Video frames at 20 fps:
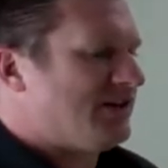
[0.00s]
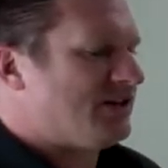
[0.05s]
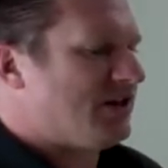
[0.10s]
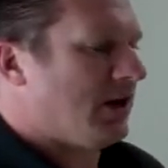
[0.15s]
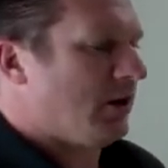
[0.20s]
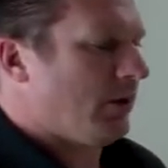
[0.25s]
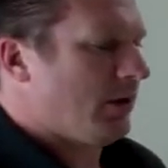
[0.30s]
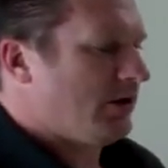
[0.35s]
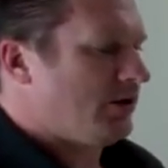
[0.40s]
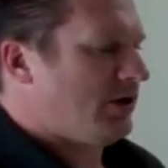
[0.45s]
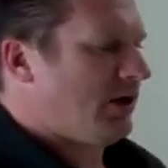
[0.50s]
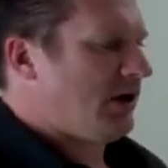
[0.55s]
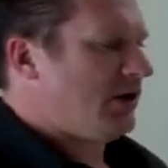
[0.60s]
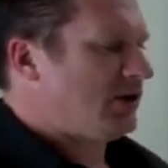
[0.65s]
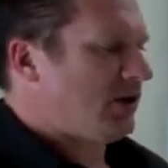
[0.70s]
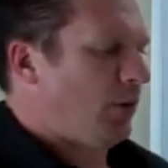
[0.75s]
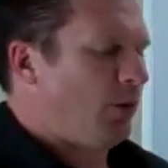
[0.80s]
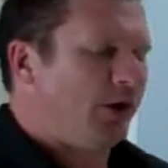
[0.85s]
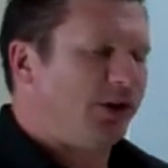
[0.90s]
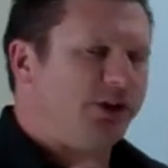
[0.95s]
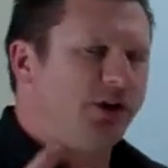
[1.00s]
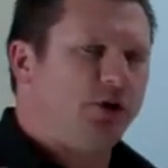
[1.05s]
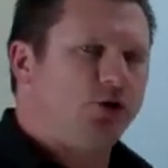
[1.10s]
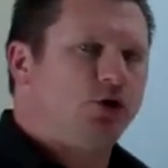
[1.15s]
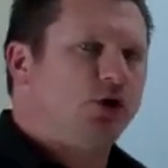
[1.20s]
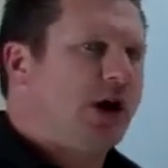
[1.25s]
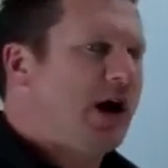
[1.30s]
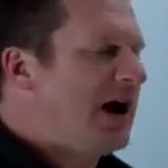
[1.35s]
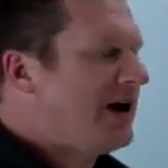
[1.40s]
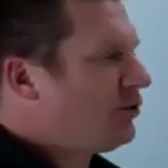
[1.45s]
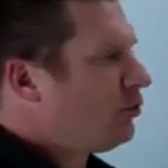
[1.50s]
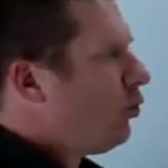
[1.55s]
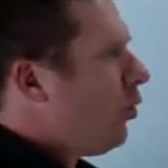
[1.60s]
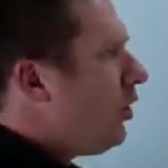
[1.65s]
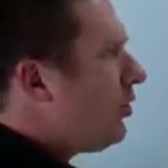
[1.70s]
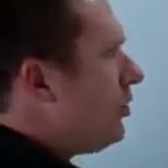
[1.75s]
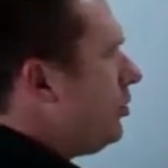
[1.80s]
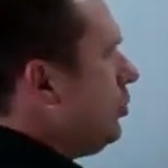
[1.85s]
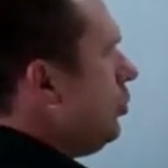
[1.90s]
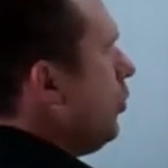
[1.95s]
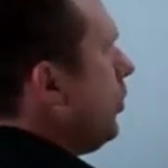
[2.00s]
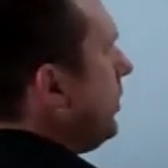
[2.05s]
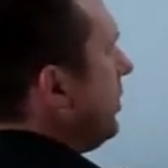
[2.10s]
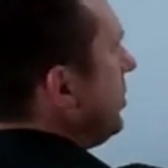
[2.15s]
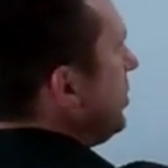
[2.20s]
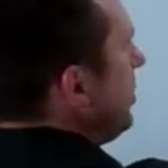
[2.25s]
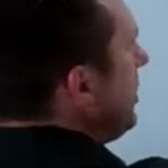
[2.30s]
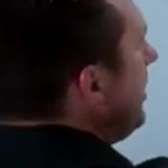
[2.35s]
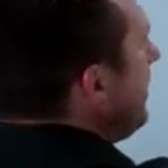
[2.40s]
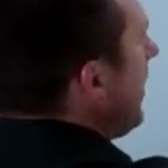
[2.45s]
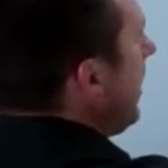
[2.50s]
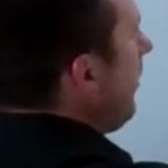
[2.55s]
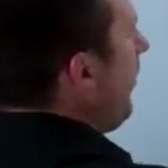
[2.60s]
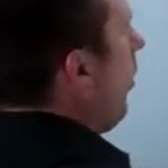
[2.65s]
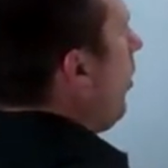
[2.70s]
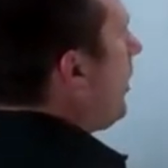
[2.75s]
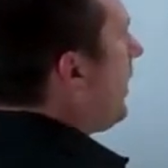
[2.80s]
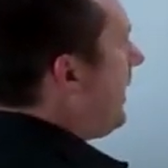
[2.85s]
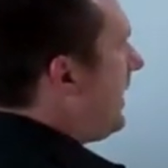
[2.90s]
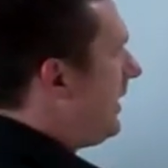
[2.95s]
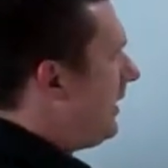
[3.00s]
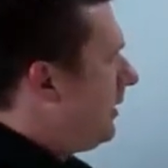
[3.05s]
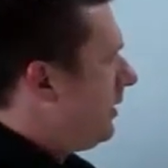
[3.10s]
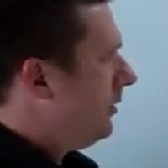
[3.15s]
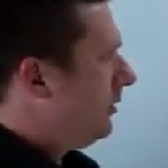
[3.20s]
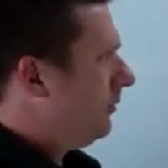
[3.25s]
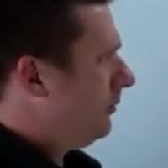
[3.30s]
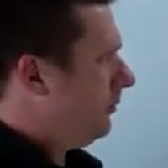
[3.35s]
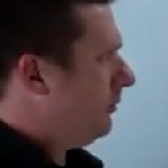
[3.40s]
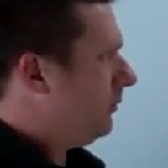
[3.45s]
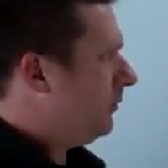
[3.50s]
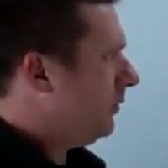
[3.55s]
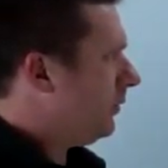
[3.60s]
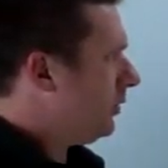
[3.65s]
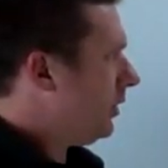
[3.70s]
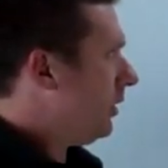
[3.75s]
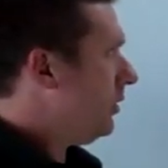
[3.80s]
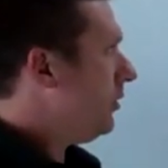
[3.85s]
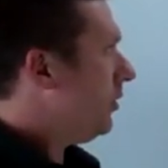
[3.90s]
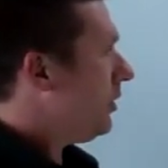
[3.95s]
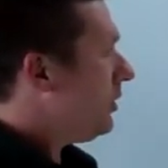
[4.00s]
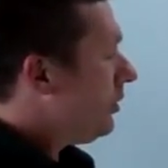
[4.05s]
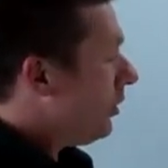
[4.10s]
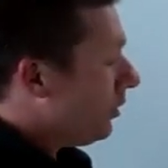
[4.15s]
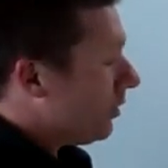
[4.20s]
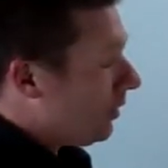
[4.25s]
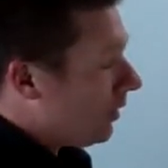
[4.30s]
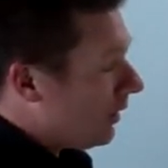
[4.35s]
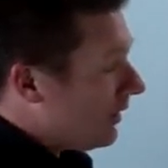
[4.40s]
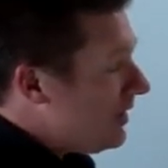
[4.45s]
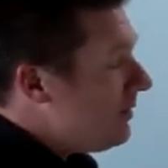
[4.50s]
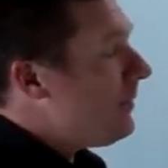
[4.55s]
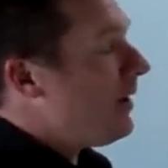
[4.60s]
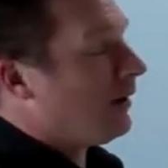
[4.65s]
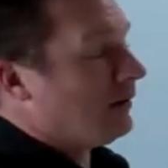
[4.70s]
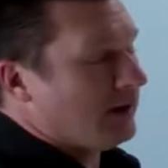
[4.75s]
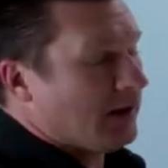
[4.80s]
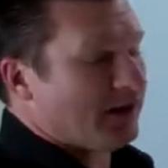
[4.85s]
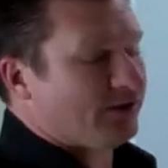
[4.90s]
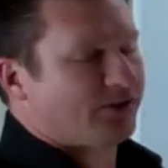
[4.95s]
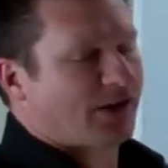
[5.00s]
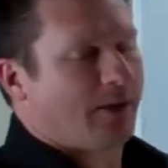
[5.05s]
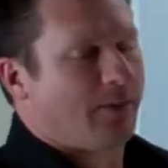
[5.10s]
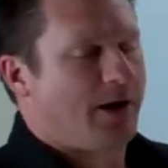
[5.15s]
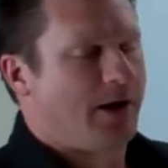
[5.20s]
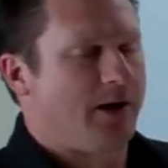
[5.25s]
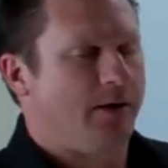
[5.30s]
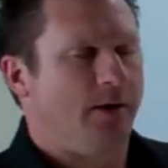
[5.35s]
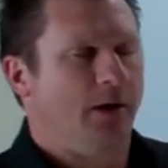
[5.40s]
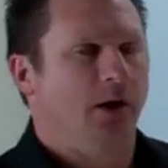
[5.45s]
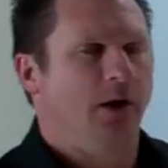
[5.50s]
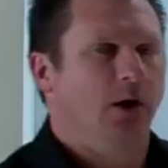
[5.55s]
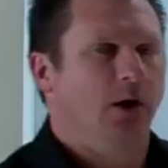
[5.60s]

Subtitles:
series is I want to teach you guys what to do with this email marketing, your email list, I mean.